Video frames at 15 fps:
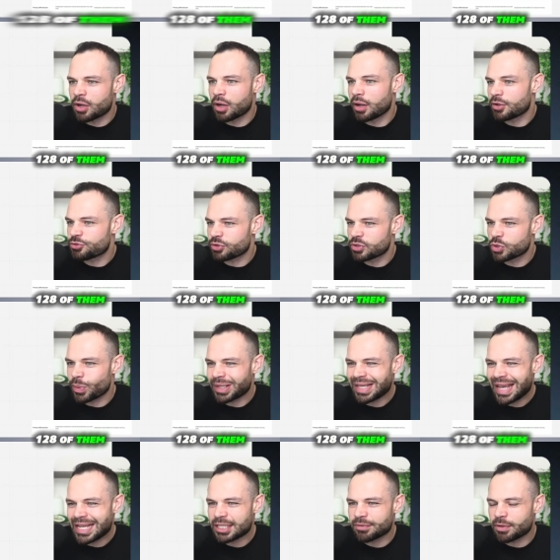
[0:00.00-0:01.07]

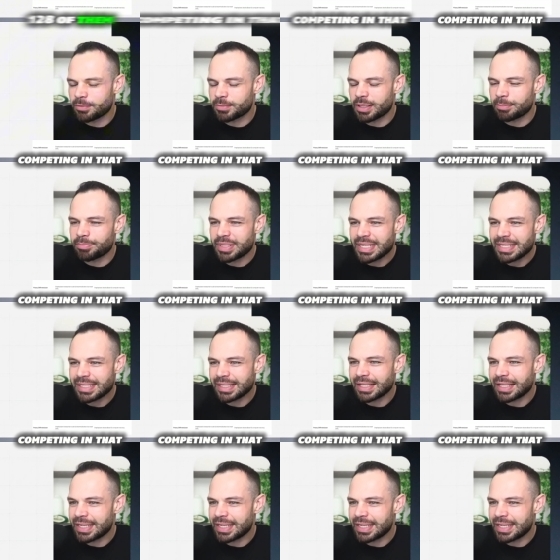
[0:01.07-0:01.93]
128 of them competing